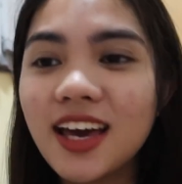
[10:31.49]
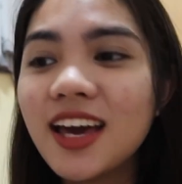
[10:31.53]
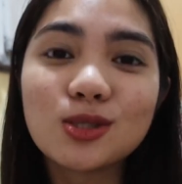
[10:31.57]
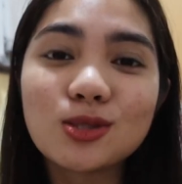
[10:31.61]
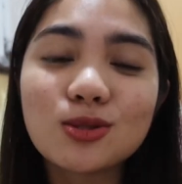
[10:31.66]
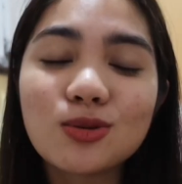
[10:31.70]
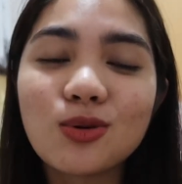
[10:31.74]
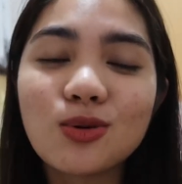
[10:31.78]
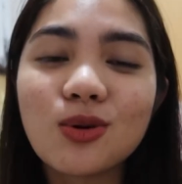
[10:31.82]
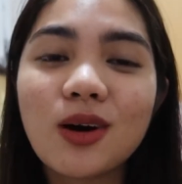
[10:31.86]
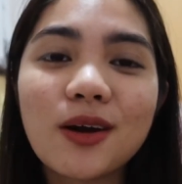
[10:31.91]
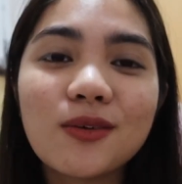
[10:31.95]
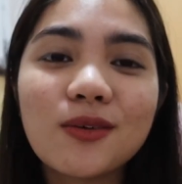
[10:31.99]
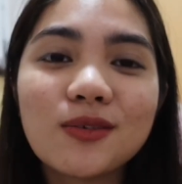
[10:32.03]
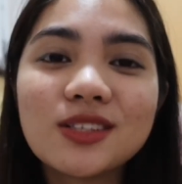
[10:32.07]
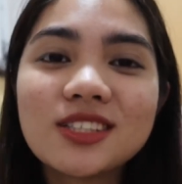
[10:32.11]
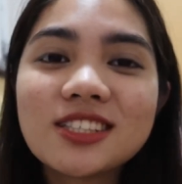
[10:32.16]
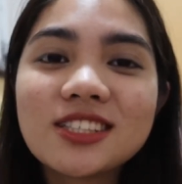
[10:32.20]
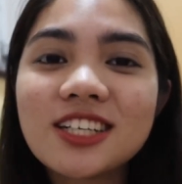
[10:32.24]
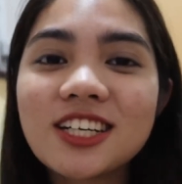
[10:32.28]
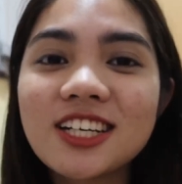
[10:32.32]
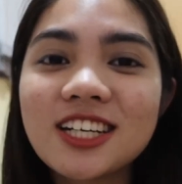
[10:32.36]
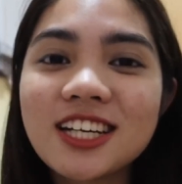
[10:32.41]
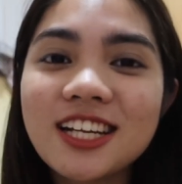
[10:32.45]
So I was
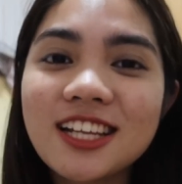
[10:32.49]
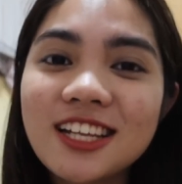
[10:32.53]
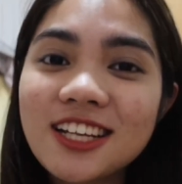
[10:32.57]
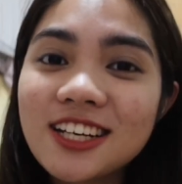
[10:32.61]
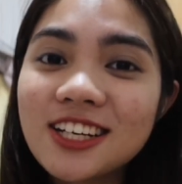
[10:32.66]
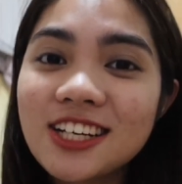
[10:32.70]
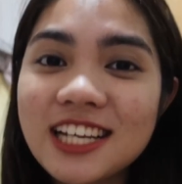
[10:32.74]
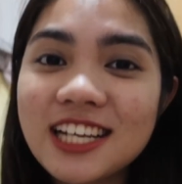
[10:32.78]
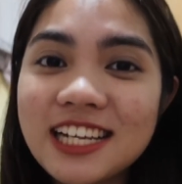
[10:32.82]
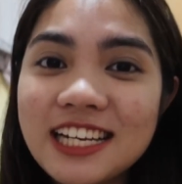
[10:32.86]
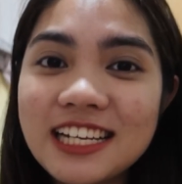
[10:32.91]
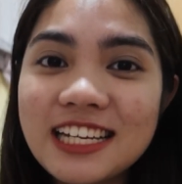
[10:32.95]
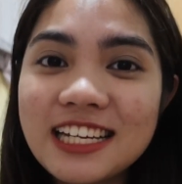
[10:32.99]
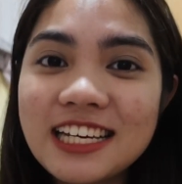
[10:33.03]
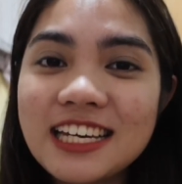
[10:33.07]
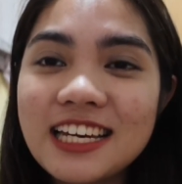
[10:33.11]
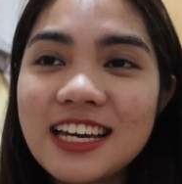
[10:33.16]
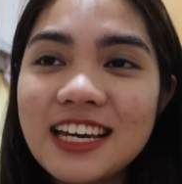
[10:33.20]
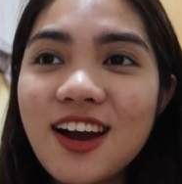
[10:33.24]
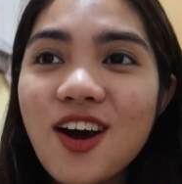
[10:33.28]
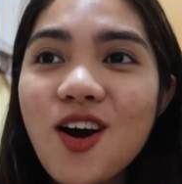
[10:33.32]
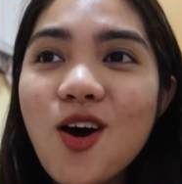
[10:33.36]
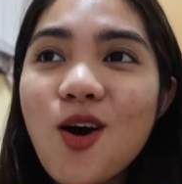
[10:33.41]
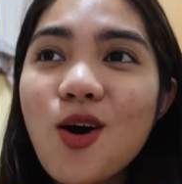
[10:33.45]
really, really
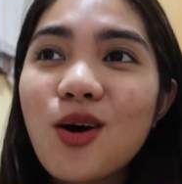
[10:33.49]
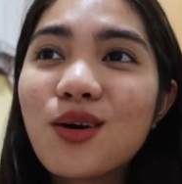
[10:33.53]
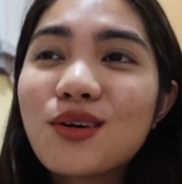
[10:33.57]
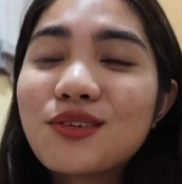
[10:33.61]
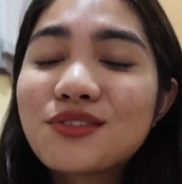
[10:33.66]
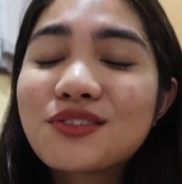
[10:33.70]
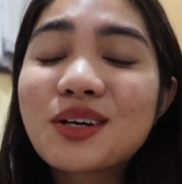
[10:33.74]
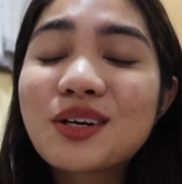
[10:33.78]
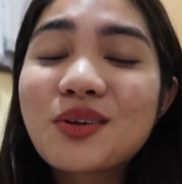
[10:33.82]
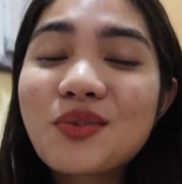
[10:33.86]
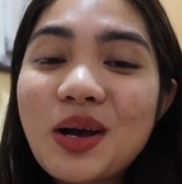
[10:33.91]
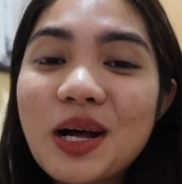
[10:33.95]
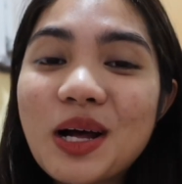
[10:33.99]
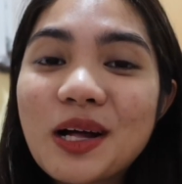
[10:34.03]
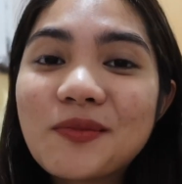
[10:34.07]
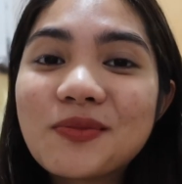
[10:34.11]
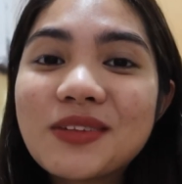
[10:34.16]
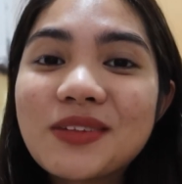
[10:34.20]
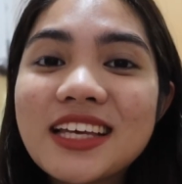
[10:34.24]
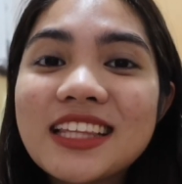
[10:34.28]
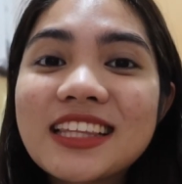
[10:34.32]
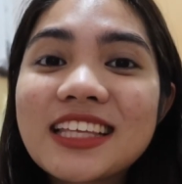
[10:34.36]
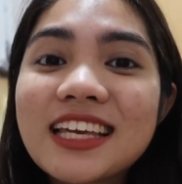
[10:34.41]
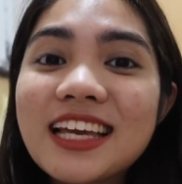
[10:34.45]
overwhelmed
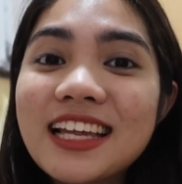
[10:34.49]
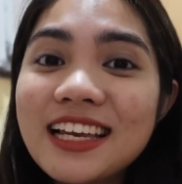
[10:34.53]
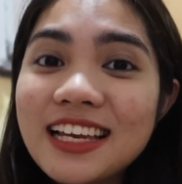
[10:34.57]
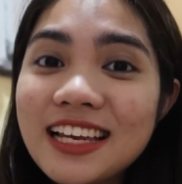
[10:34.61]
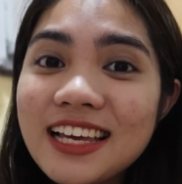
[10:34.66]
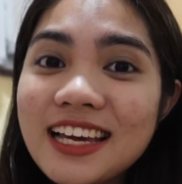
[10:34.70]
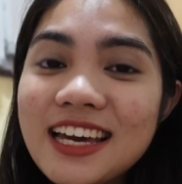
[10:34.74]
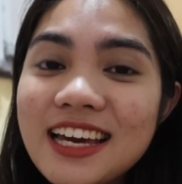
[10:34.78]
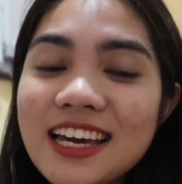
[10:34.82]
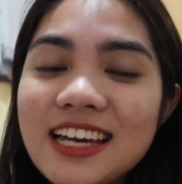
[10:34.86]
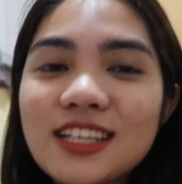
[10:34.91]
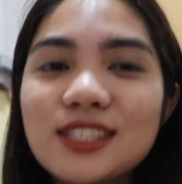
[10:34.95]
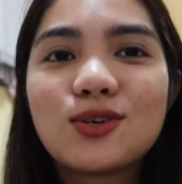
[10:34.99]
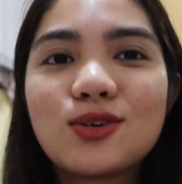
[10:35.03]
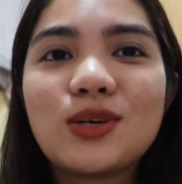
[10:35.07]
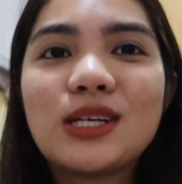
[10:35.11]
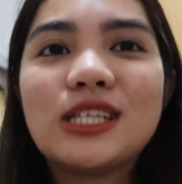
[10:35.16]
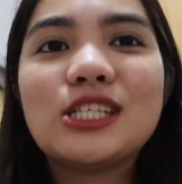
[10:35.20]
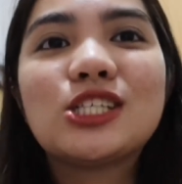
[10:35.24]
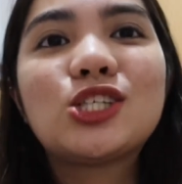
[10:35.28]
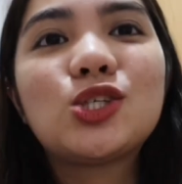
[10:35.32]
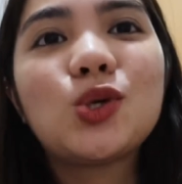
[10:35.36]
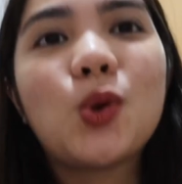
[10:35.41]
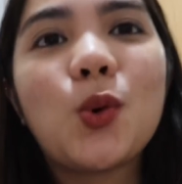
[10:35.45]
and kilig. So
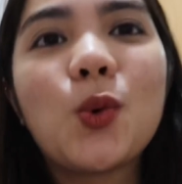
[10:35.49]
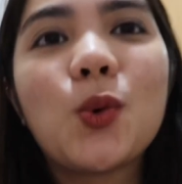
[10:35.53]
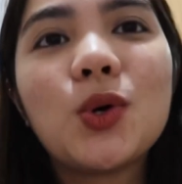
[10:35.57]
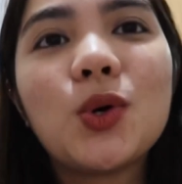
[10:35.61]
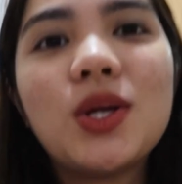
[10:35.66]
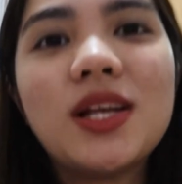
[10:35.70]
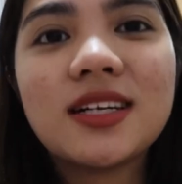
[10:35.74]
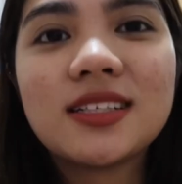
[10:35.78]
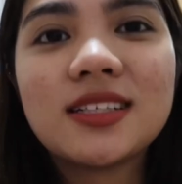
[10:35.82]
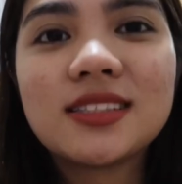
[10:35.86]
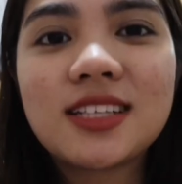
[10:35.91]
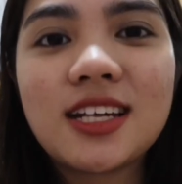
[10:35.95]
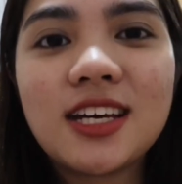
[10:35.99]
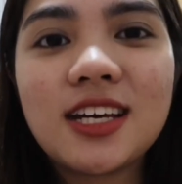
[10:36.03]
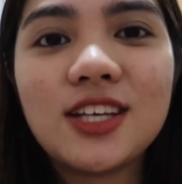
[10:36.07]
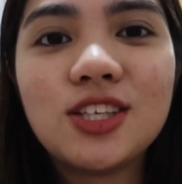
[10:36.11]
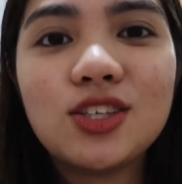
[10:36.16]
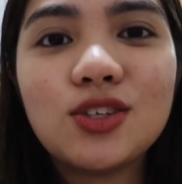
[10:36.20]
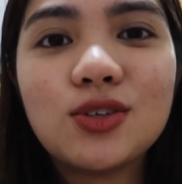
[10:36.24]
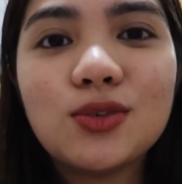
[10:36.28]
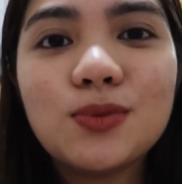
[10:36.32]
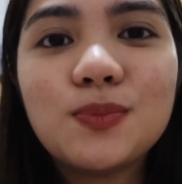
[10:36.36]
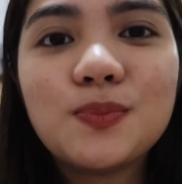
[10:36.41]
i-show ko lang sa inyo.